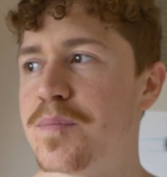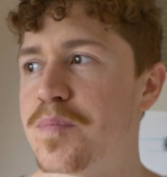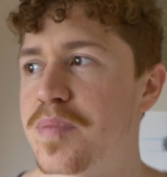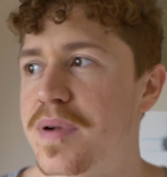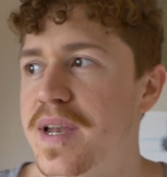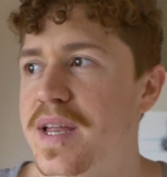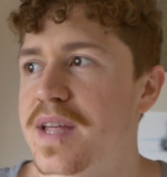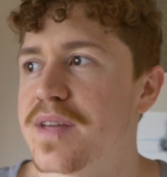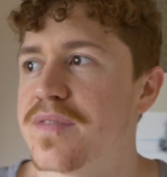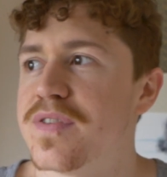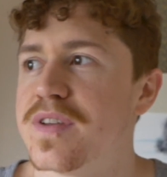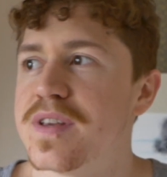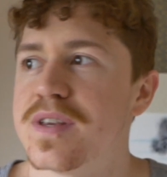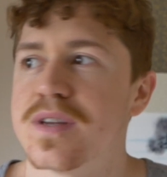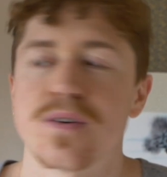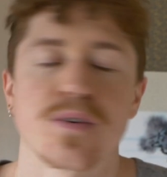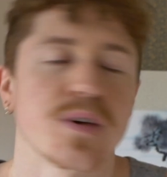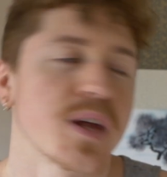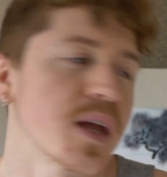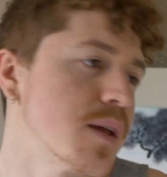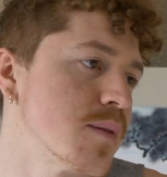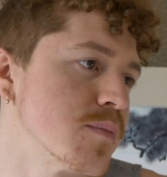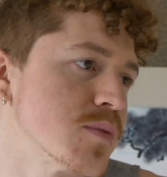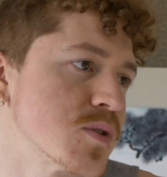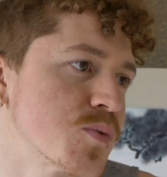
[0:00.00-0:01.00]
play video
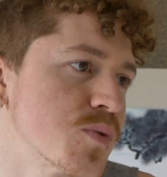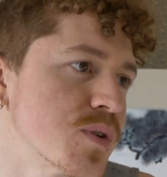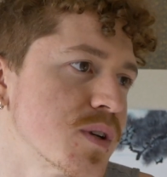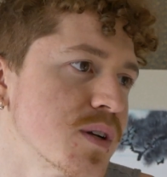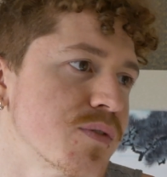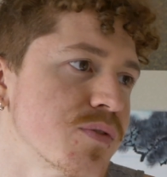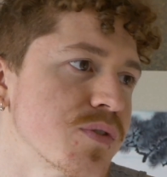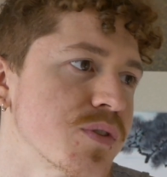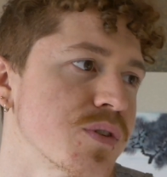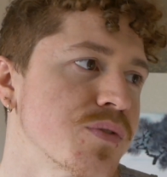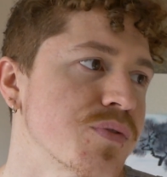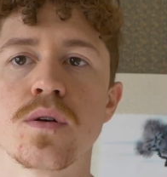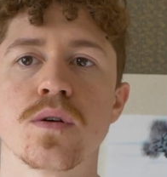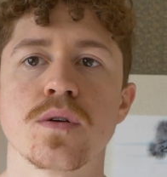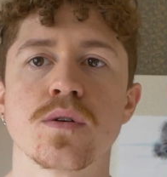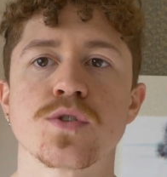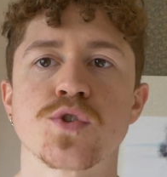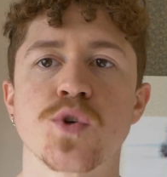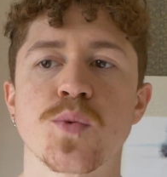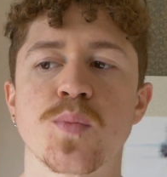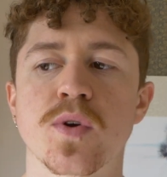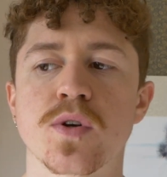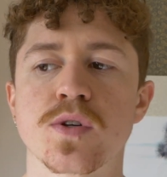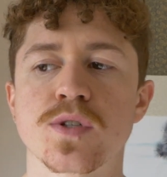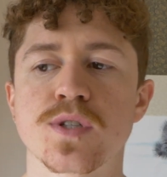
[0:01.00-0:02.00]
games, whatever the
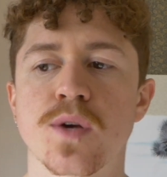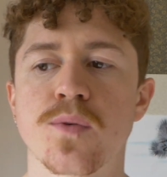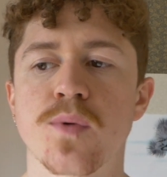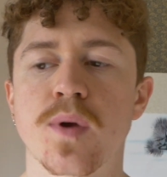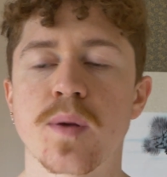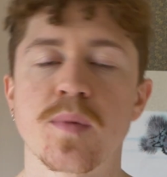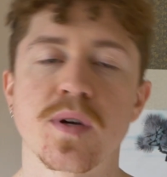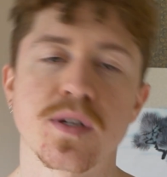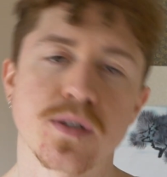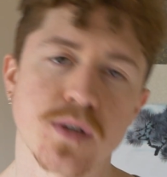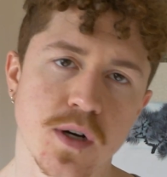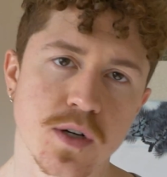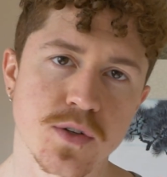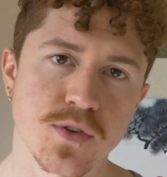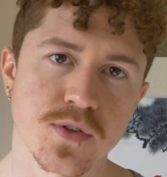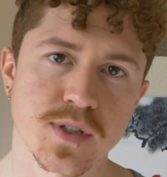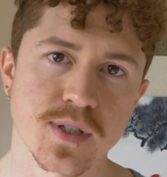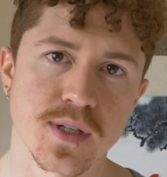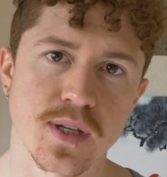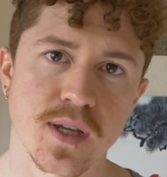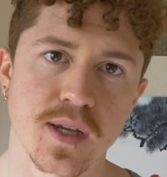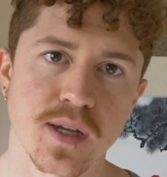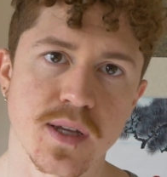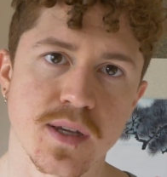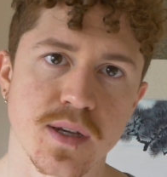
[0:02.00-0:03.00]
So because I rang my doctor
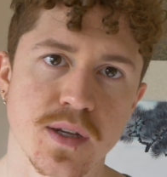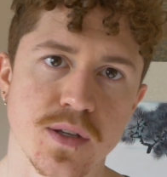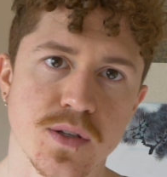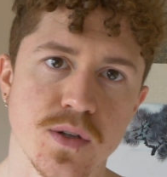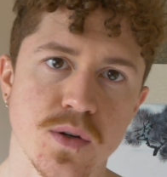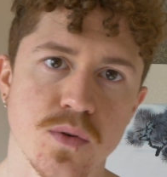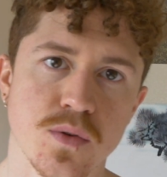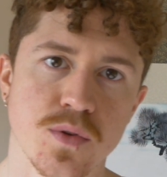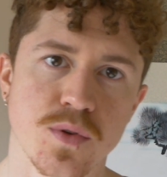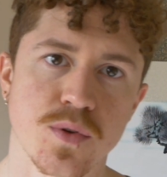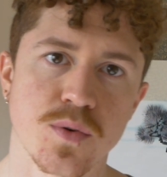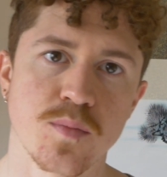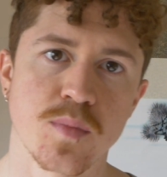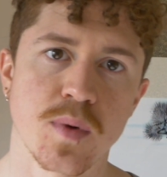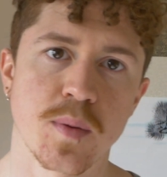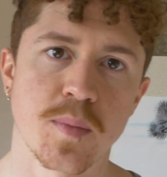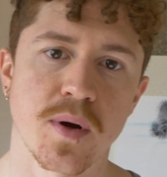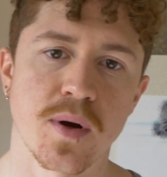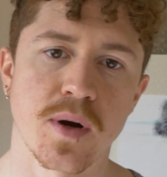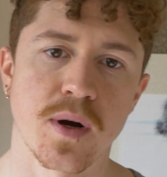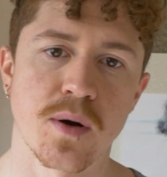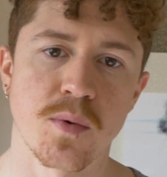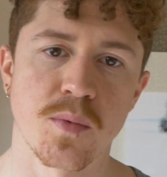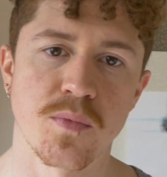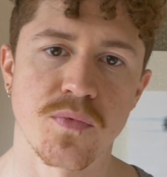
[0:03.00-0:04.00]
today and I told them
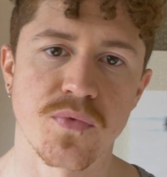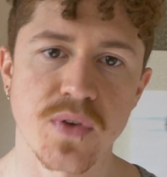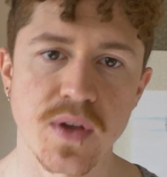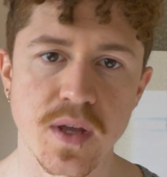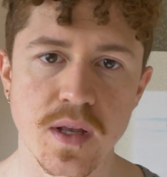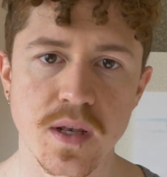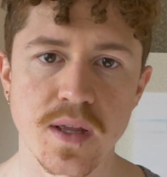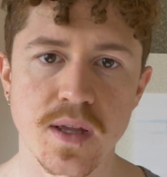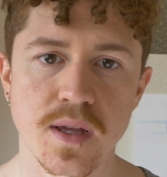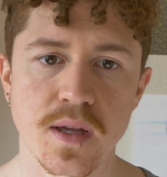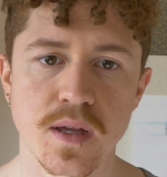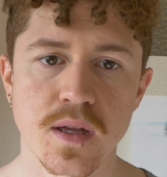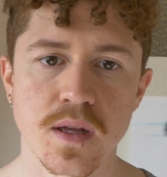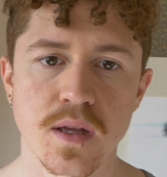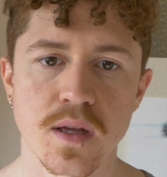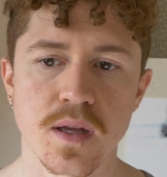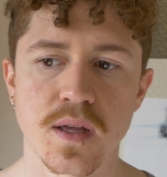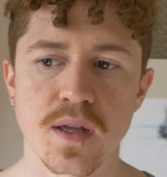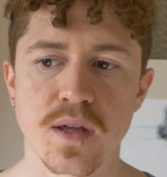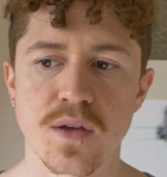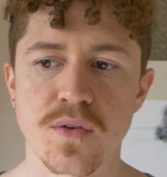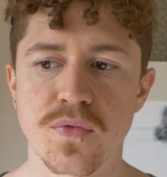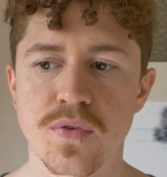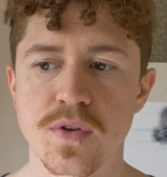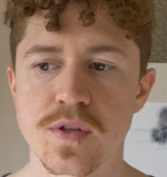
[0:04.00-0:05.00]
about how I'm feeling,
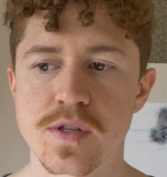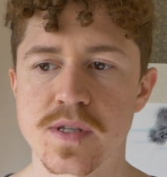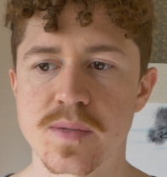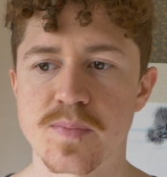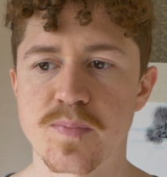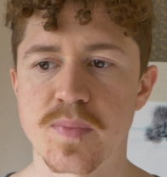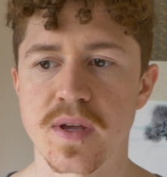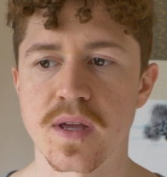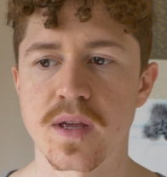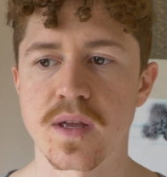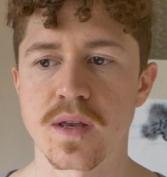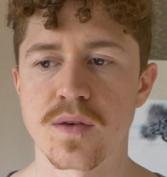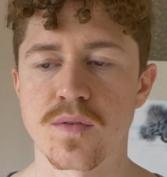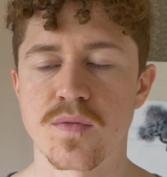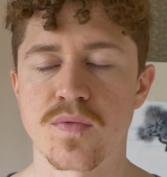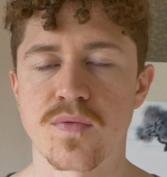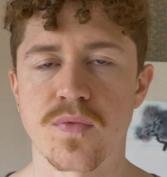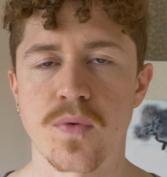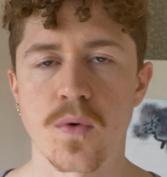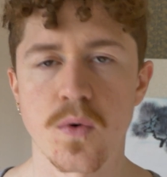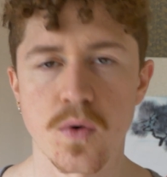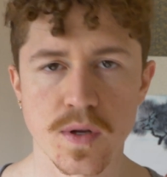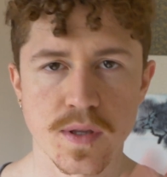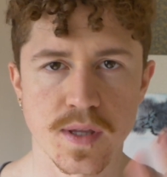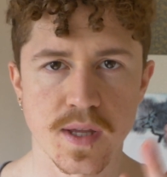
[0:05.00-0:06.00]
if it's been
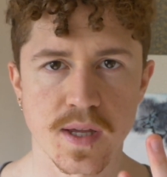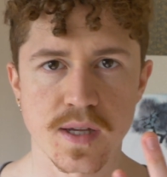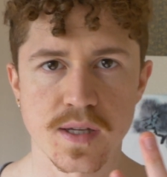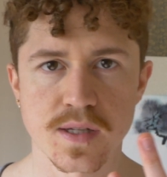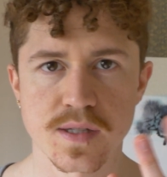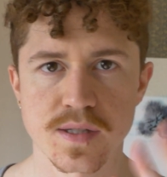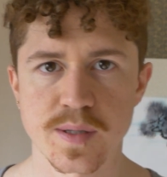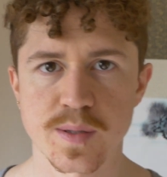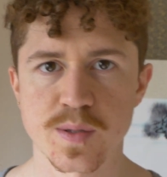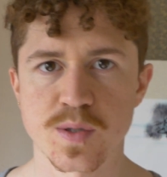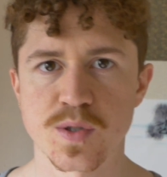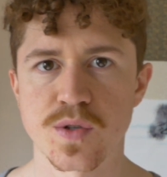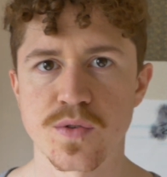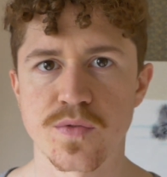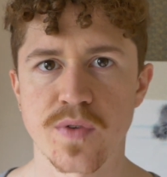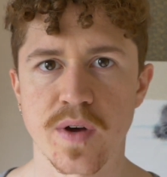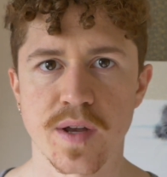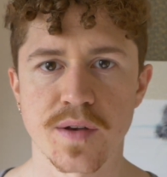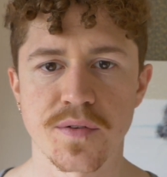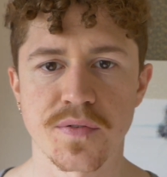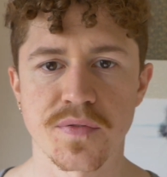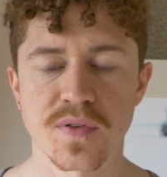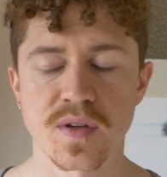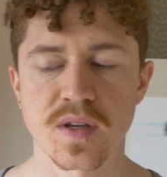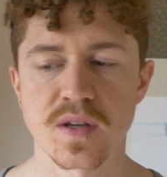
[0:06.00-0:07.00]
four days since you've
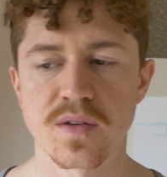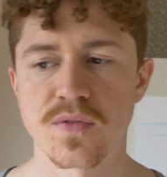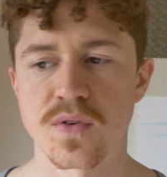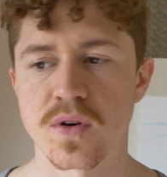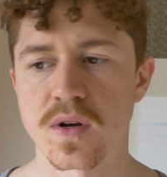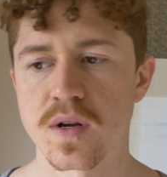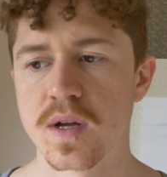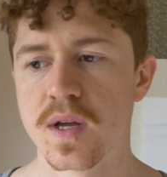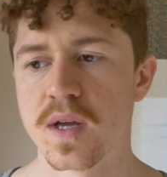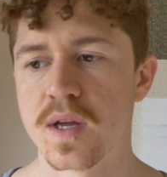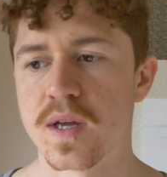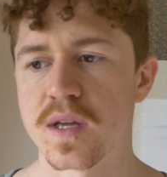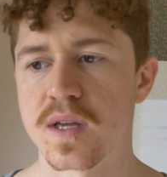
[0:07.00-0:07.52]
had a fever,